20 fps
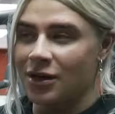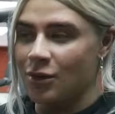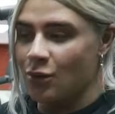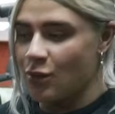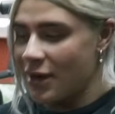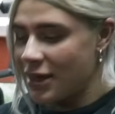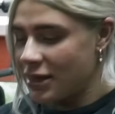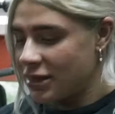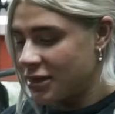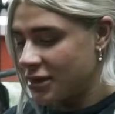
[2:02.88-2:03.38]

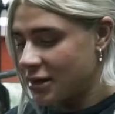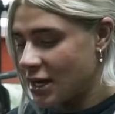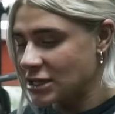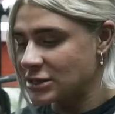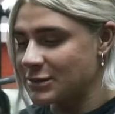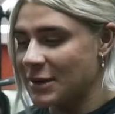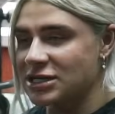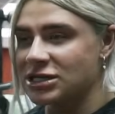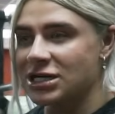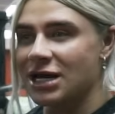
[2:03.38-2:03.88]
with,
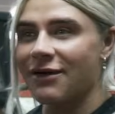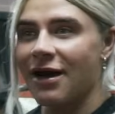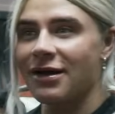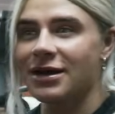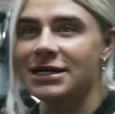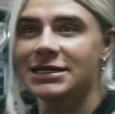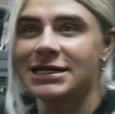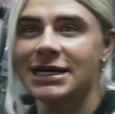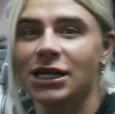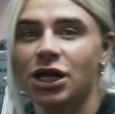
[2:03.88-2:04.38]
especially
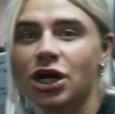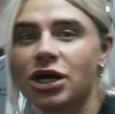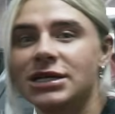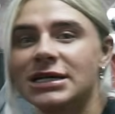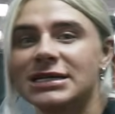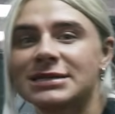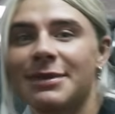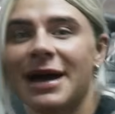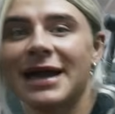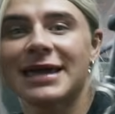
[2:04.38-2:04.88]
around a deload,
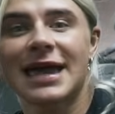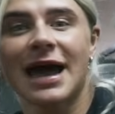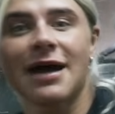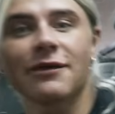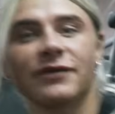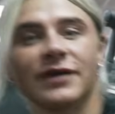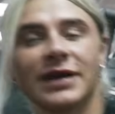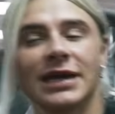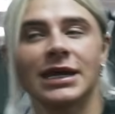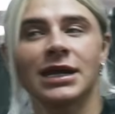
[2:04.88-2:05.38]
is my
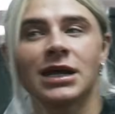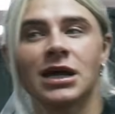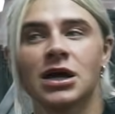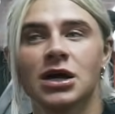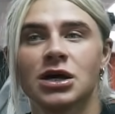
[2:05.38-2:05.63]
caffeine.